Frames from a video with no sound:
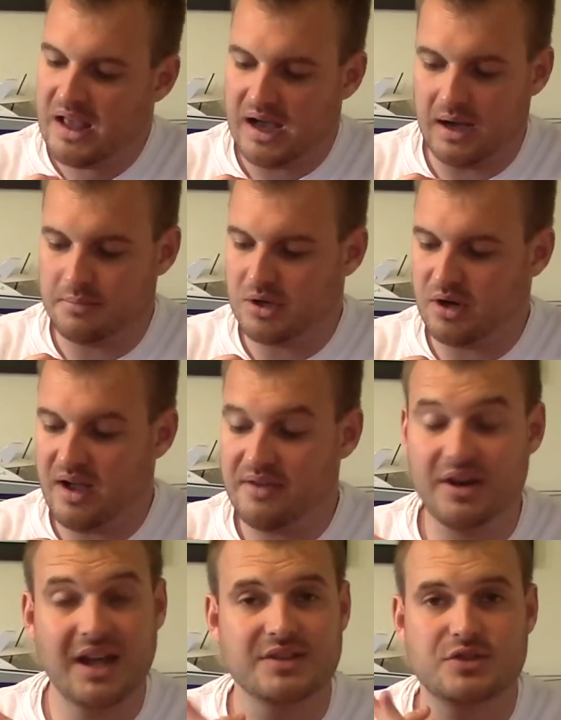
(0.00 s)
You know, I
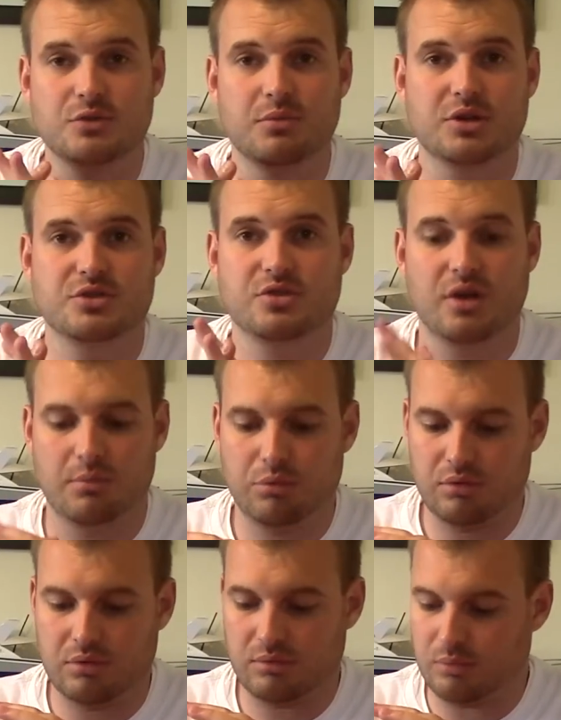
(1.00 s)
haven't had too much
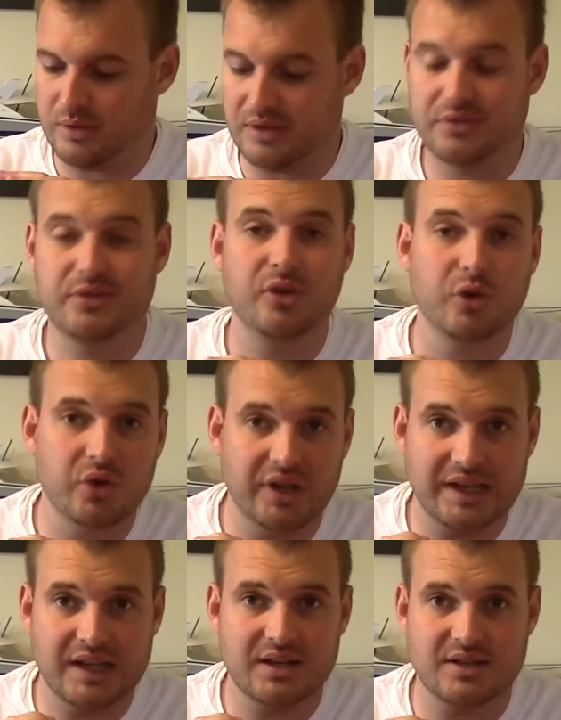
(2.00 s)
trouble with tuning
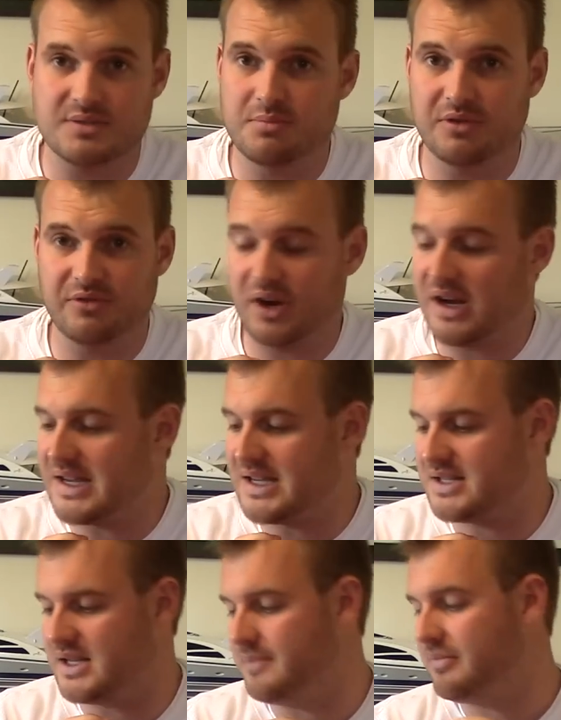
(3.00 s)
it. It's been very
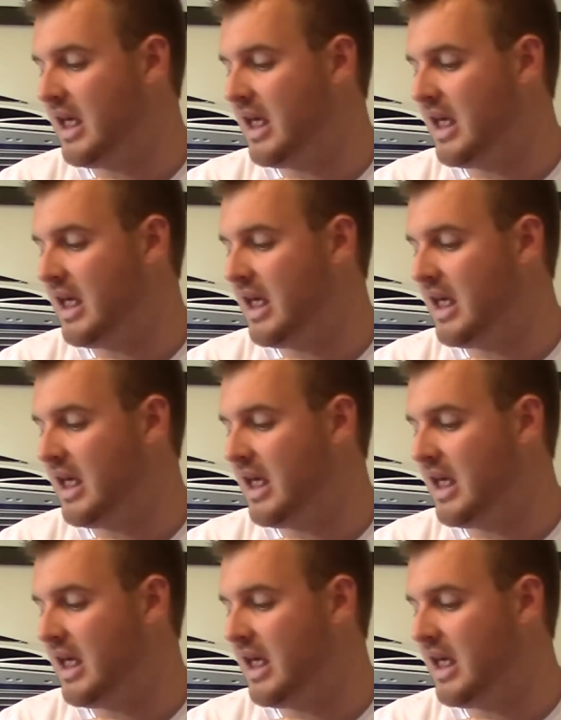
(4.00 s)
easy.